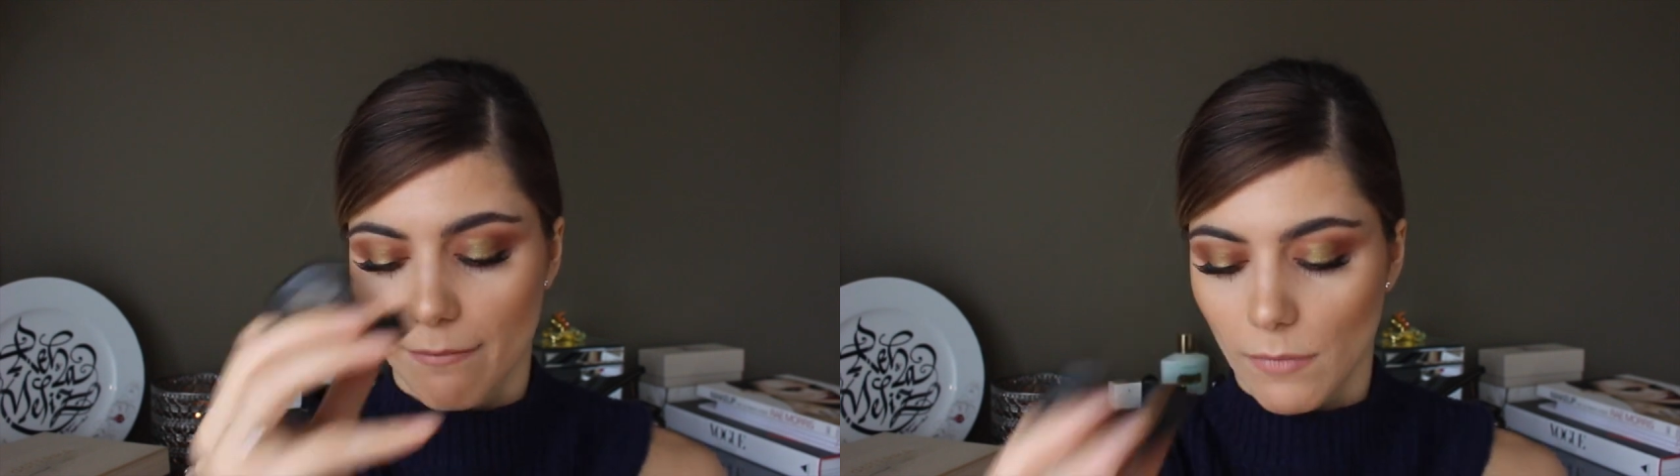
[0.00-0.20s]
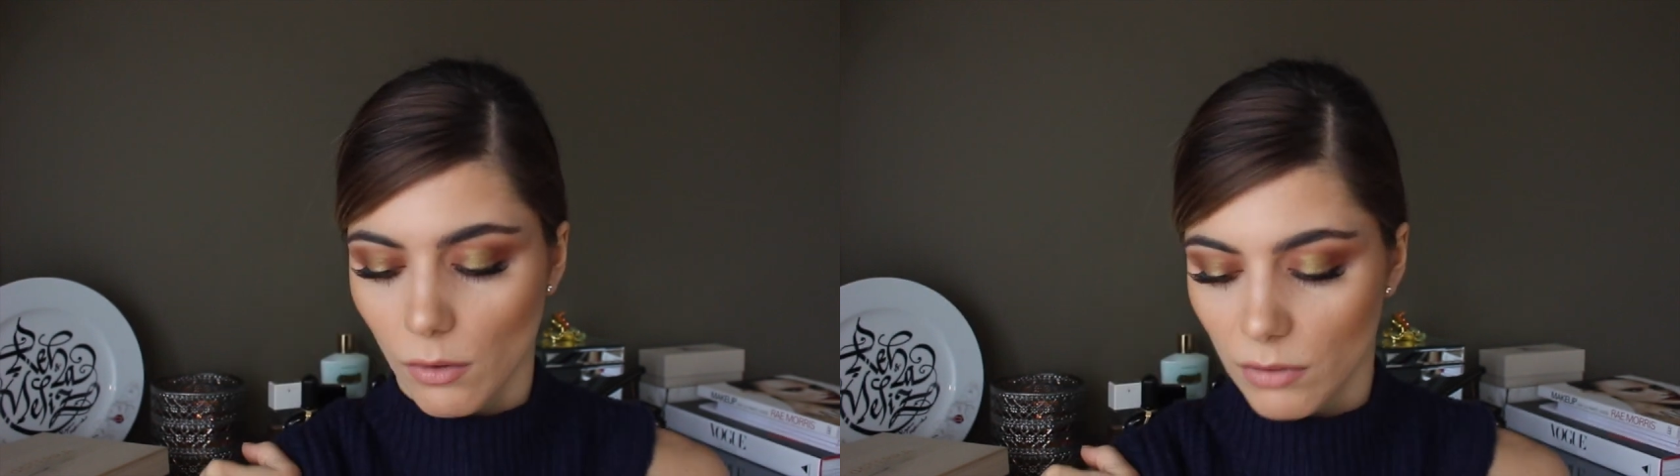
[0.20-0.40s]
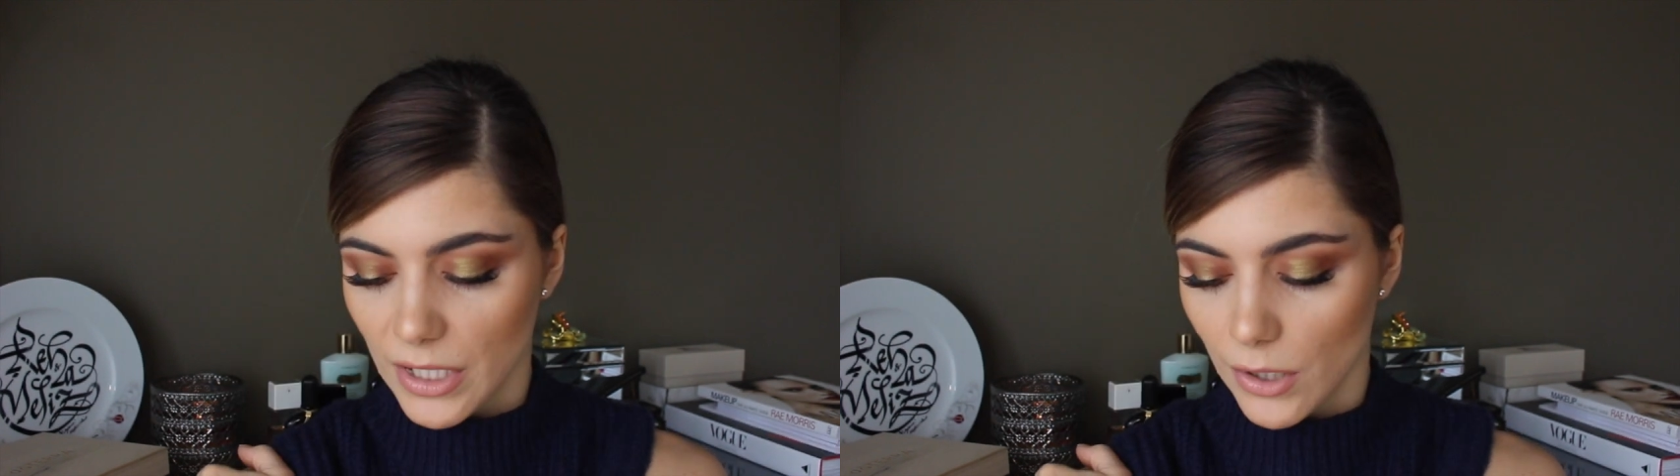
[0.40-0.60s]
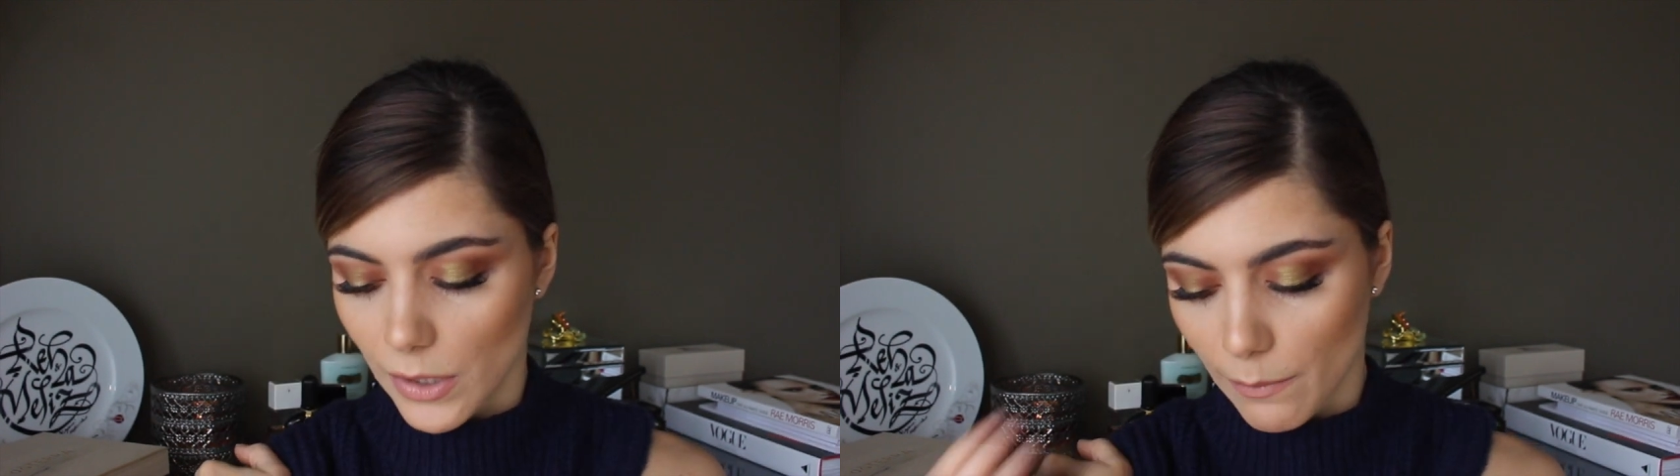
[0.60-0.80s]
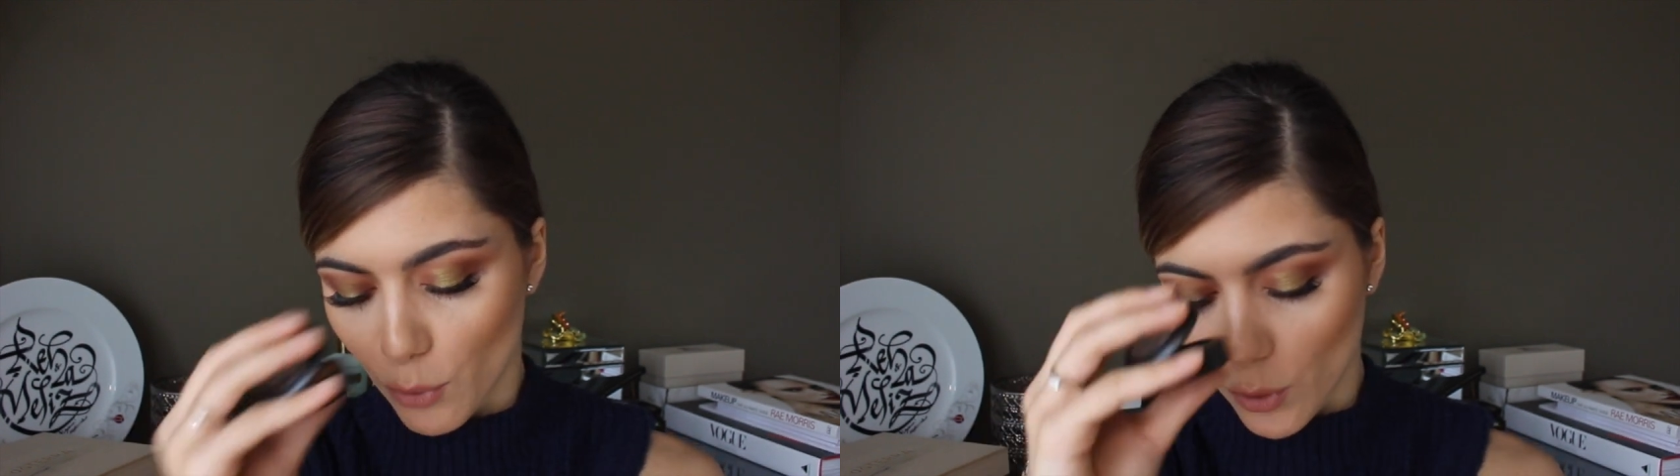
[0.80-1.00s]

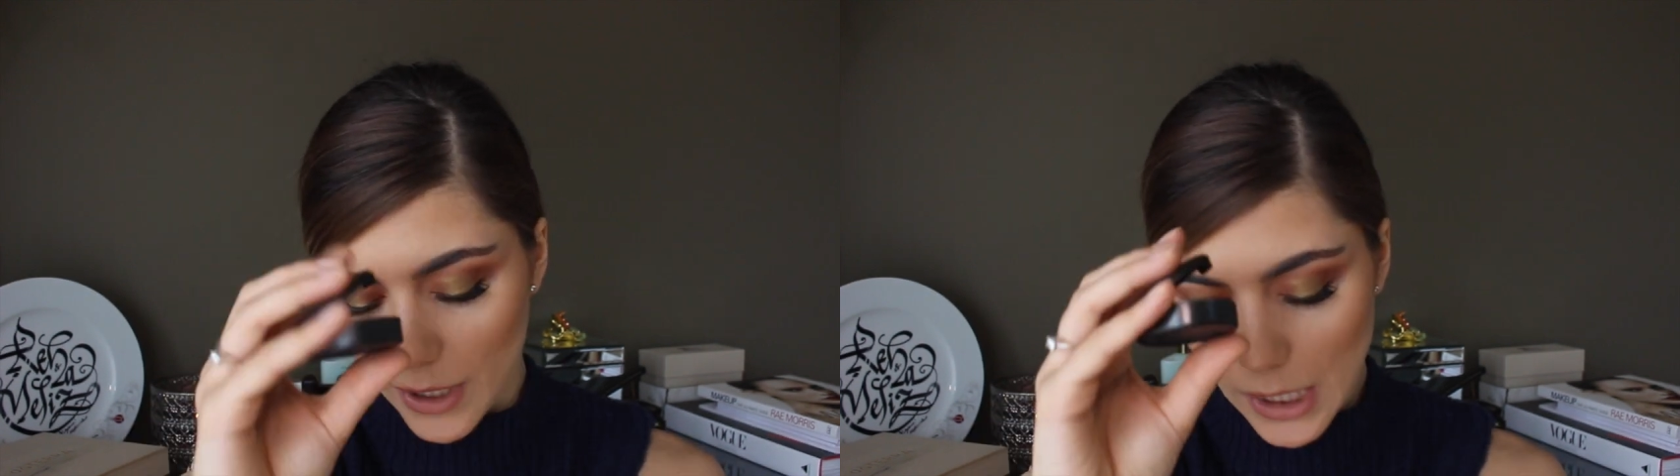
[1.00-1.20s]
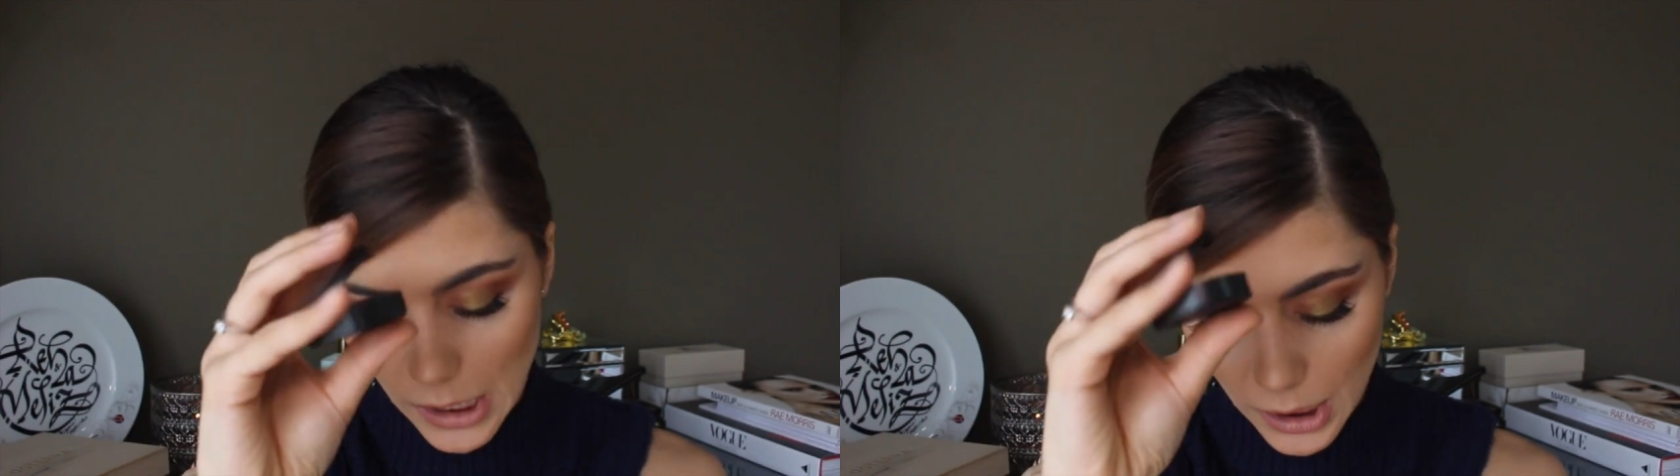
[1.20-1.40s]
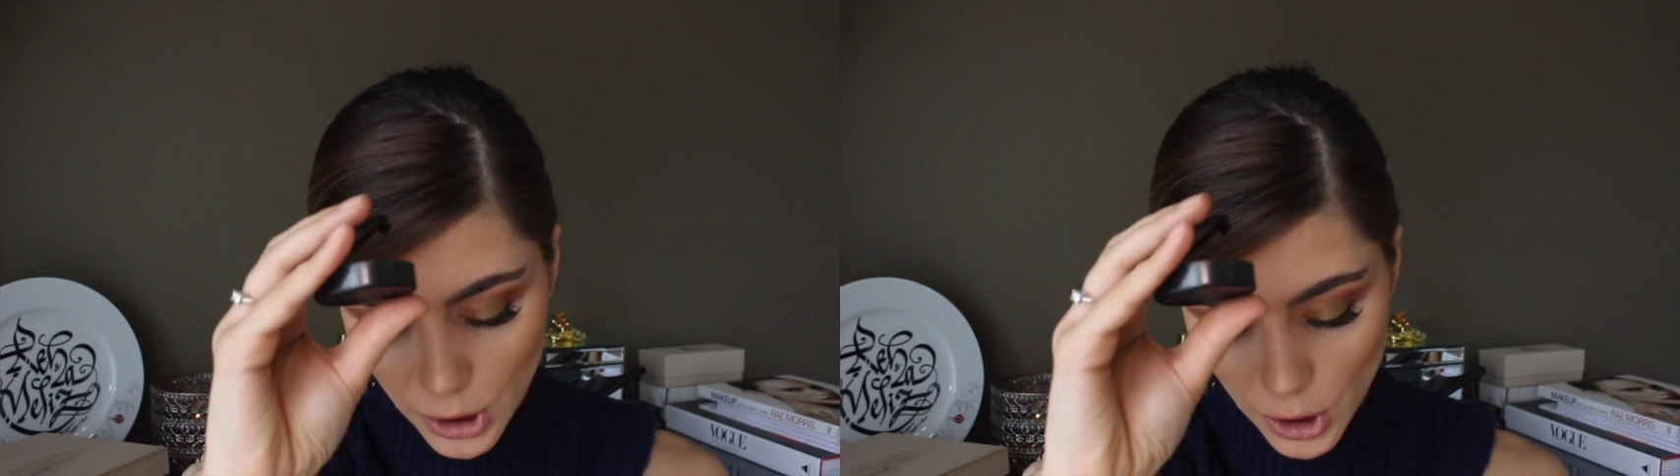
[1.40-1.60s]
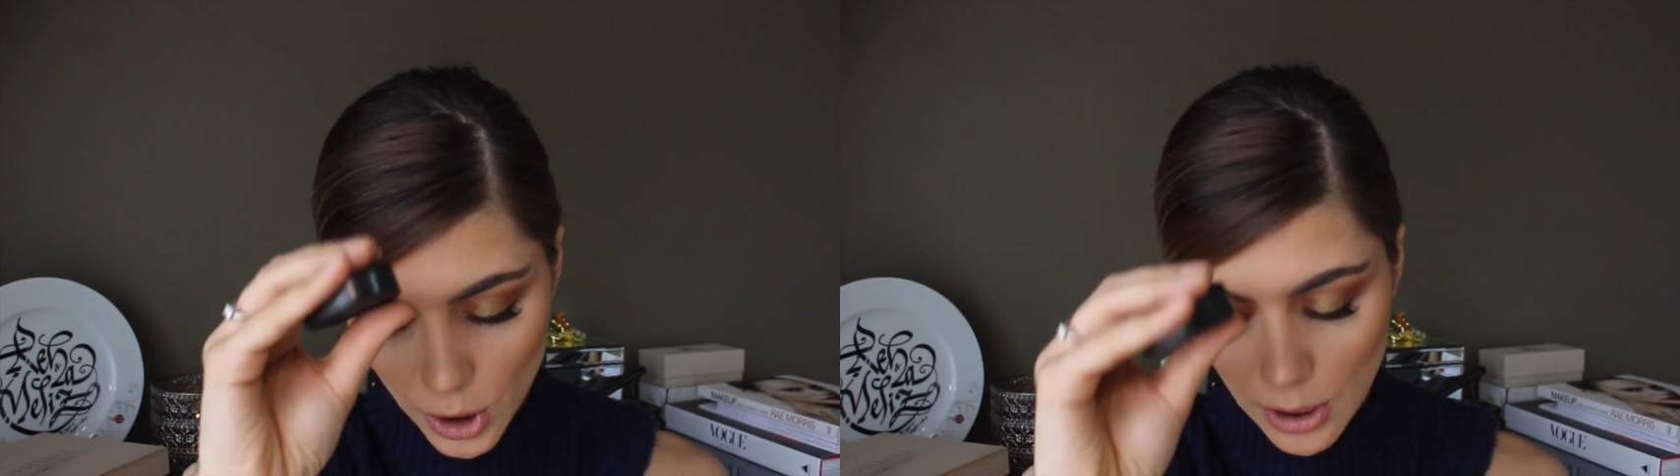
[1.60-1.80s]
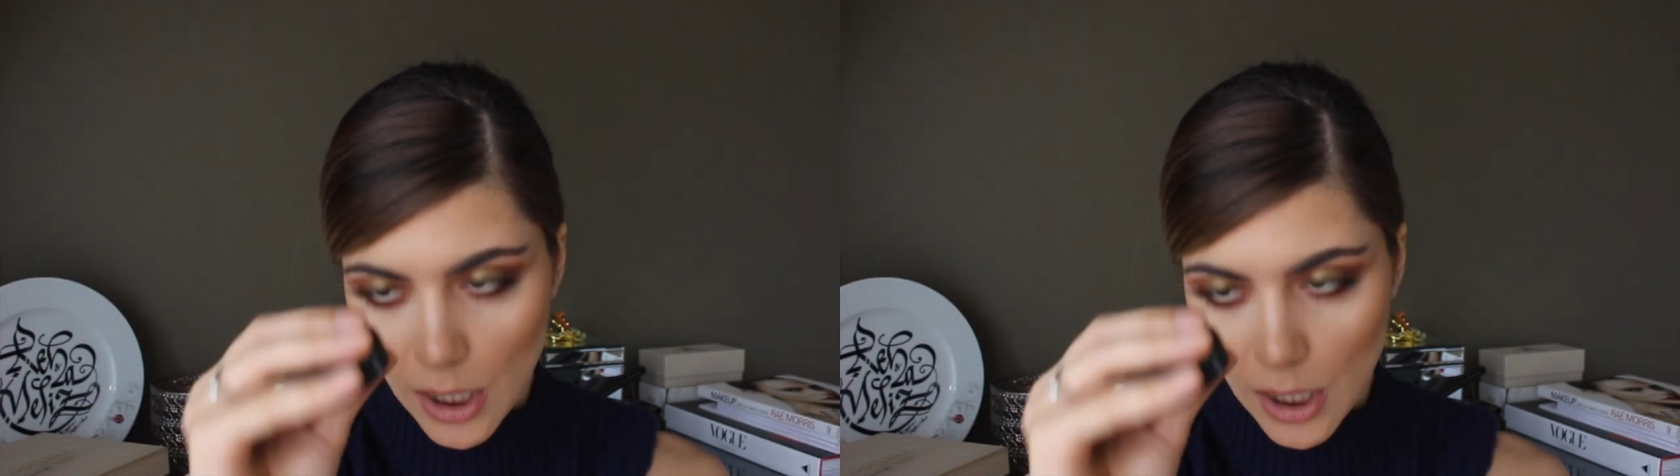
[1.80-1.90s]
multi-use product,